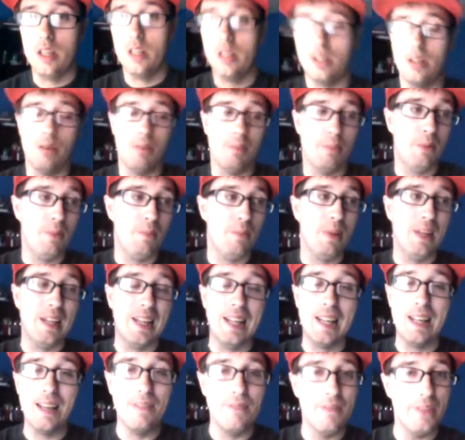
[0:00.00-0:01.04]
You know, people
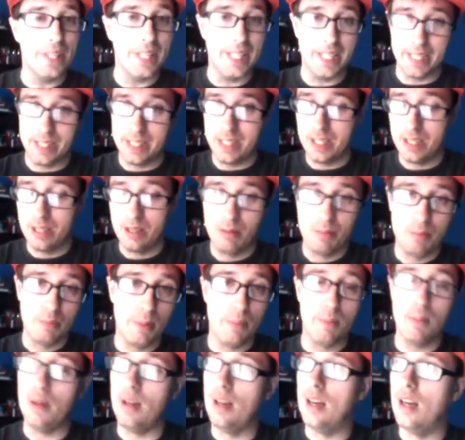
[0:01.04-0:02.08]
loving it.
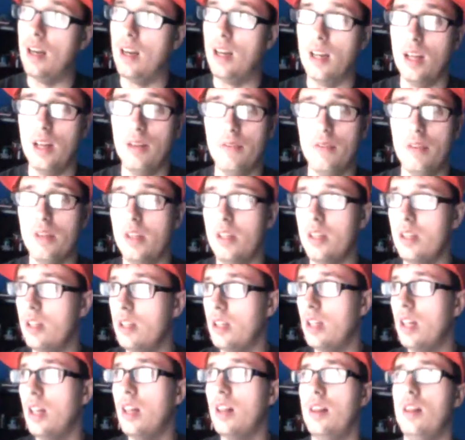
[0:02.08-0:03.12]
People loving it
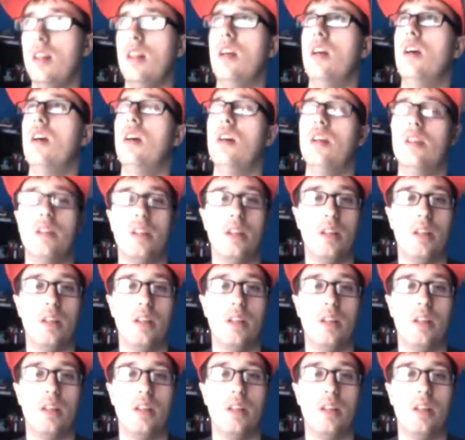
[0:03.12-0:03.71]
a lot.